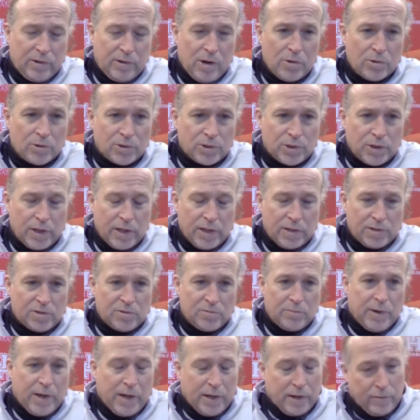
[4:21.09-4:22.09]
coached against
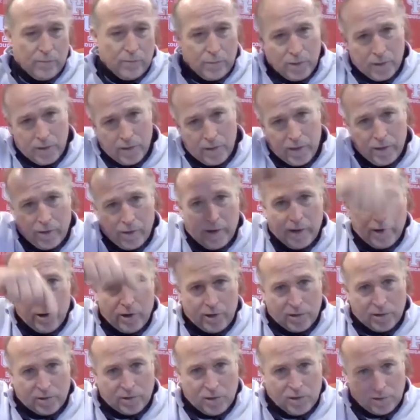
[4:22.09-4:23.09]
him when they were at
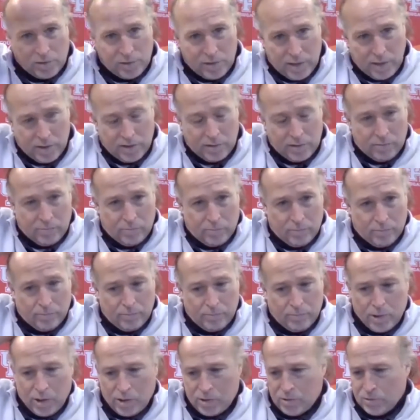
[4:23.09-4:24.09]
Arkansas State and
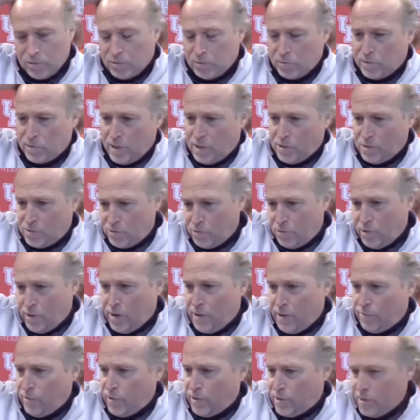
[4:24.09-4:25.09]
Marcus was at Troy.
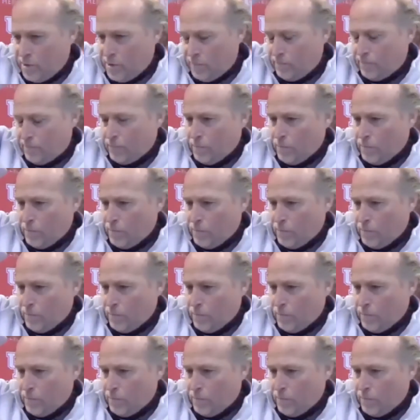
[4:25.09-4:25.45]
I think he